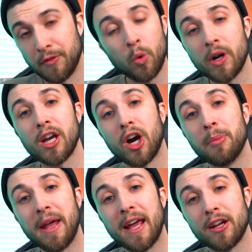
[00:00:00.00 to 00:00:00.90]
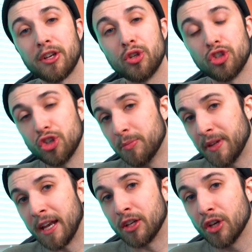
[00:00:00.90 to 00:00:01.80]
If you want to get unbanned on YouTube,
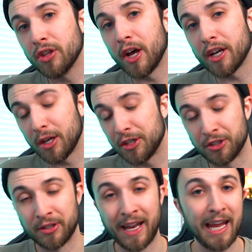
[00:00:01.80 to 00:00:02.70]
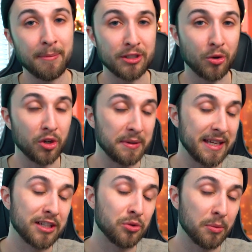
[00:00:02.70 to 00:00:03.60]
then good luck, because your name is going to be
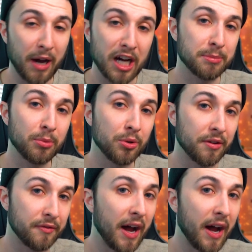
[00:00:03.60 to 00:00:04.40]
next to impossible to